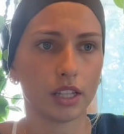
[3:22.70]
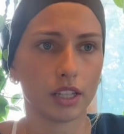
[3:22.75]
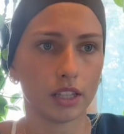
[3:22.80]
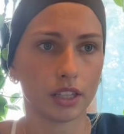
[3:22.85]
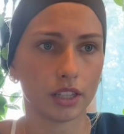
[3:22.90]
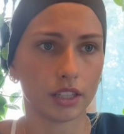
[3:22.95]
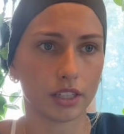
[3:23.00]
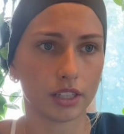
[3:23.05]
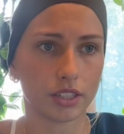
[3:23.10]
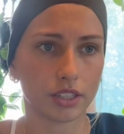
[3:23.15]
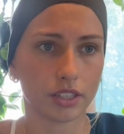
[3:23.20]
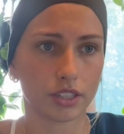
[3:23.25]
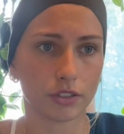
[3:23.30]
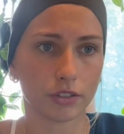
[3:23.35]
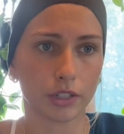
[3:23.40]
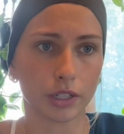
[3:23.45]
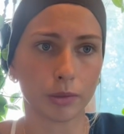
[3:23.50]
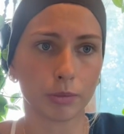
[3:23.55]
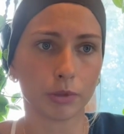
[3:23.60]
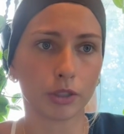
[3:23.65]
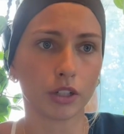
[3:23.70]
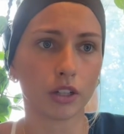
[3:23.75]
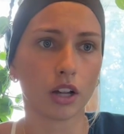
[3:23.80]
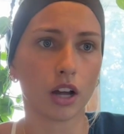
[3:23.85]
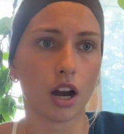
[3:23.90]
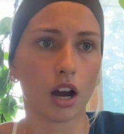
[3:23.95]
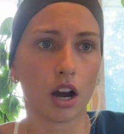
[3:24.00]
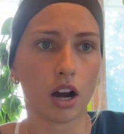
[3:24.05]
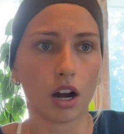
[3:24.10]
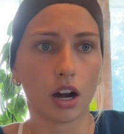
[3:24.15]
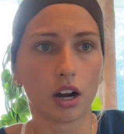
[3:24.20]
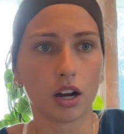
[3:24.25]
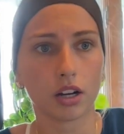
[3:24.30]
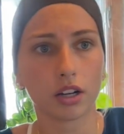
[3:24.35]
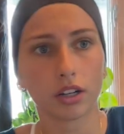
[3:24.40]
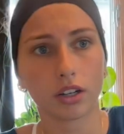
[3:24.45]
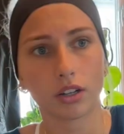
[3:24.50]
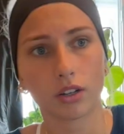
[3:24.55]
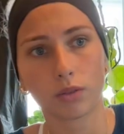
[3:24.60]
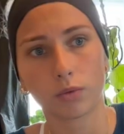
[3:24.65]
The cerebral
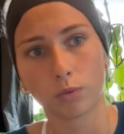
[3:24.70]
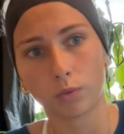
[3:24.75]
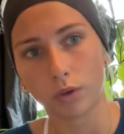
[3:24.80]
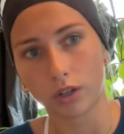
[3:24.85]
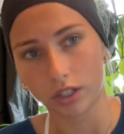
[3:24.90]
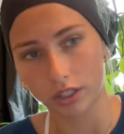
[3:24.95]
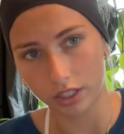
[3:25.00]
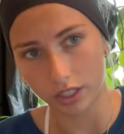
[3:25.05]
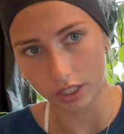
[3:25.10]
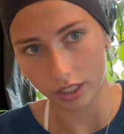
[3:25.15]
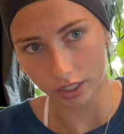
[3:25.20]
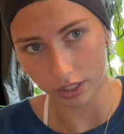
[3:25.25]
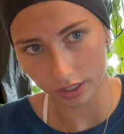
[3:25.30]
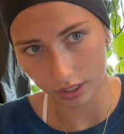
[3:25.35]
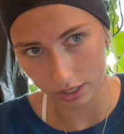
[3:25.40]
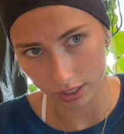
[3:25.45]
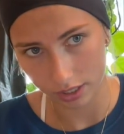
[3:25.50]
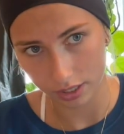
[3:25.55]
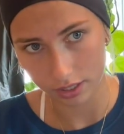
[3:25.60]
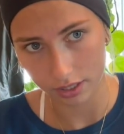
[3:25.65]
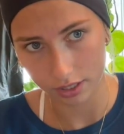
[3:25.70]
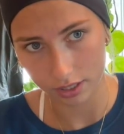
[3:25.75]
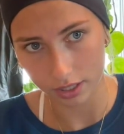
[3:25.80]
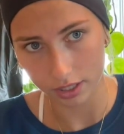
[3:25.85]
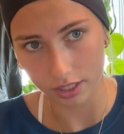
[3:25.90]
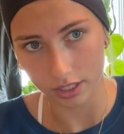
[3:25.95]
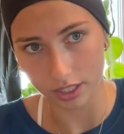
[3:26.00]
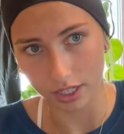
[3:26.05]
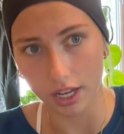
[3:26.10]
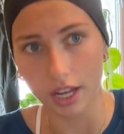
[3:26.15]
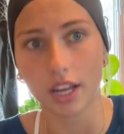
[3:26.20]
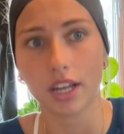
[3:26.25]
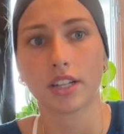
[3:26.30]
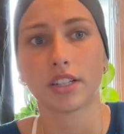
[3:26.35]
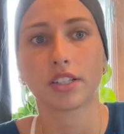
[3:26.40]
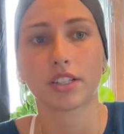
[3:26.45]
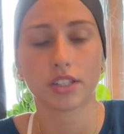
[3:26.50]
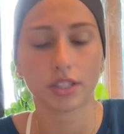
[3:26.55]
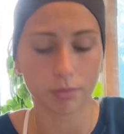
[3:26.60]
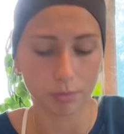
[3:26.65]
aqueduct contains
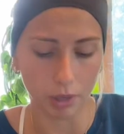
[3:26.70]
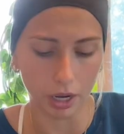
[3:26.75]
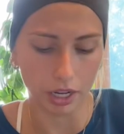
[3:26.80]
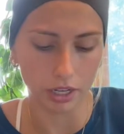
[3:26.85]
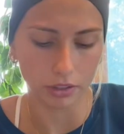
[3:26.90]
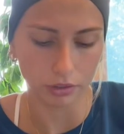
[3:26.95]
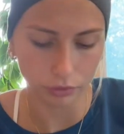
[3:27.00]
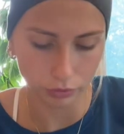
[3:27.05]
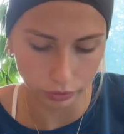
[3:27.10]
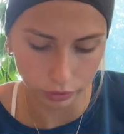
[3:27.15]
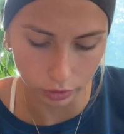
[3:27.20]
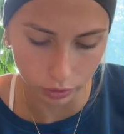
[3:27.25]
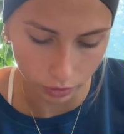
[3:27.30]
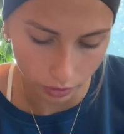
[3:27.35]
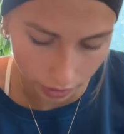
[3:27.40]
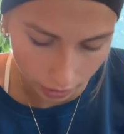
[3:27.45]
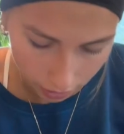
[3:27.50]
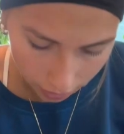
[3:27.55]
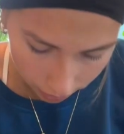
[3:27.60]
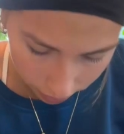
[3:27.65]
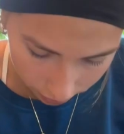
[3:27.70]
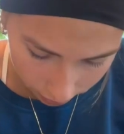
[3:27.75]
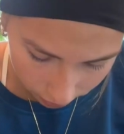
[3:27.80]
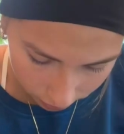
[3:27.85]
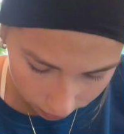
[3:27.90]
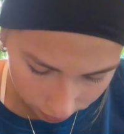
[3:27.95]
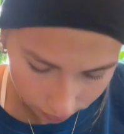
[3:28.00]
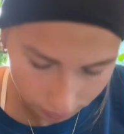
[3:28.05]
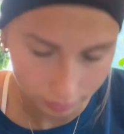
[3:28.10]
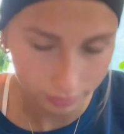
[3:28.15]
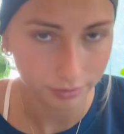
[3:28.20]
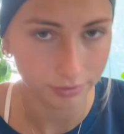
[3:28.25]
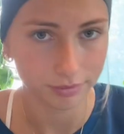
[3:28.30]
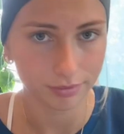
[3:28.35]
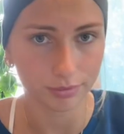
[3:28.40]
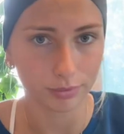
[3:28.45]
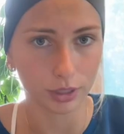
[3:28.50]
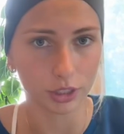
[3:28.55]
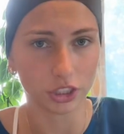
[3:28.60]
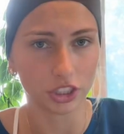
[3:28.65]
spinal fluid,
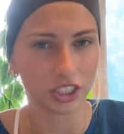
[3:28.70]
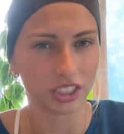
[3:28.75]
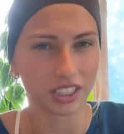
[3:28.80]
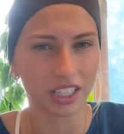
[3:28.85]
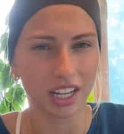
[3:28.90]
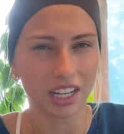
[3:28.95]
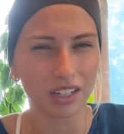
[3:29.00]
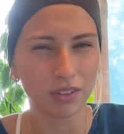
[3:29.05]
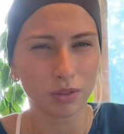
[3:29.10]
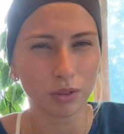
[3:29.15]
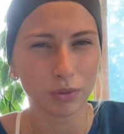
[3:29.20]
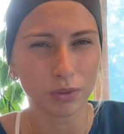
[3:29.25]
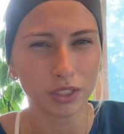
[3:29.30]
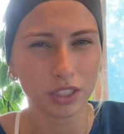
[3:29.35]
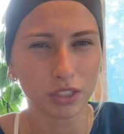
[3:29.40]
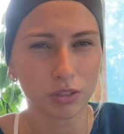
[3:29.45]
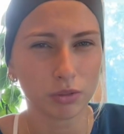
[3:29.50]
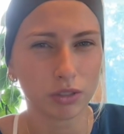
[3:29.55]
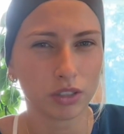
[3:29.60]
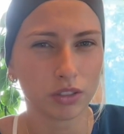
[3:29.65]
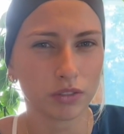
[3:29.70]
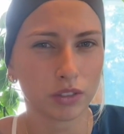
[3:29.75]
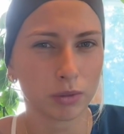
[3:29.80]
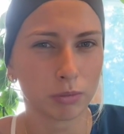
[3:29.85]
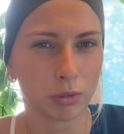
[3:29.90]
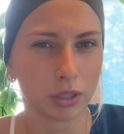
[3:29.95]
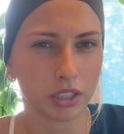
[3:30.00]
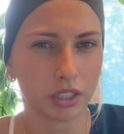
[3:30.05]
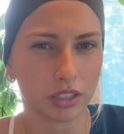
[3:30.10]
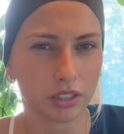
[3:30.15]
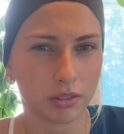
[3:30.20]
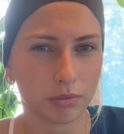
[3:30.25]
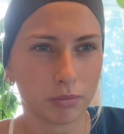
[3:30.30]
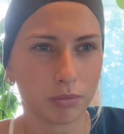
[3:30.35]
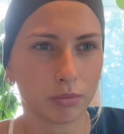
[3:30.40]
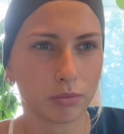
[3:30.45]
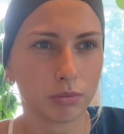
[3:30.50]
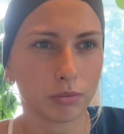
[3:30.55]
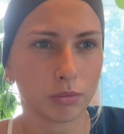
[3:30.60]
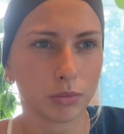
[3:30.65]
which is kind of what we just went over, but
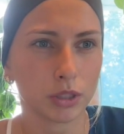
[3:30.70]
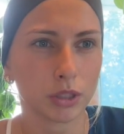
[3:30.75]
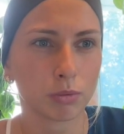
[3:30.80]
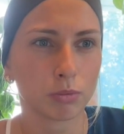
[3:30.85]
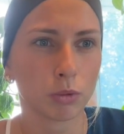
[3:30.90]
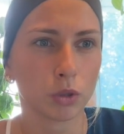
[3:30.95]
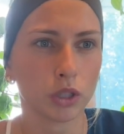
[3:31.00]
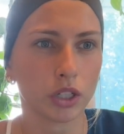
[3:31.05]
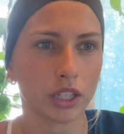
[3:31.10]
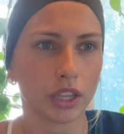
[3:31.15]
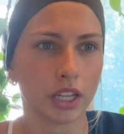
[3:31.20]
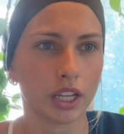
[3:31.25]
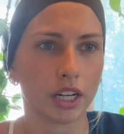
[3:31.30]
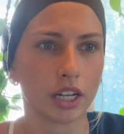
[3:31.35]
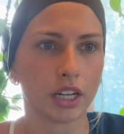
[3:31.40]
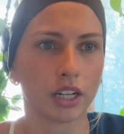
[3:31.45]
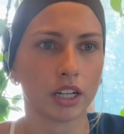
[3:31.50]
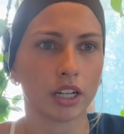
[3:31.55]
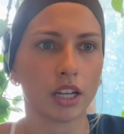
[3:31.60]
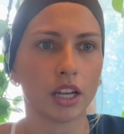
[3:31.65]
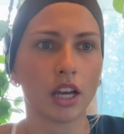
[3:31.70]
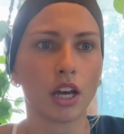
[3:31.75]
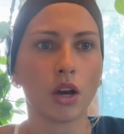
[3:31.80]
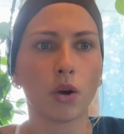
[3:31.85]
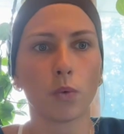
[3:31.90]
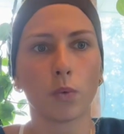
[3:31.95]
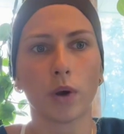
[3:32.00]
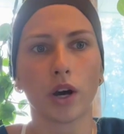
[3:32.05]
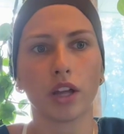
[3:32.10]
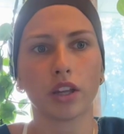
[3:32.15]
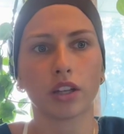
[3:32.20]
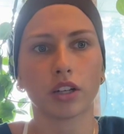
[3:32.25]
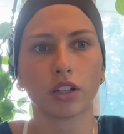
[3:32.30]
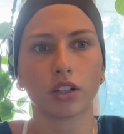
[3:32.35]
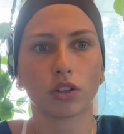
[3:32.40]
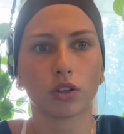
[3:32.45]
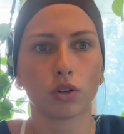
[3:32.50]
it's more in there. While the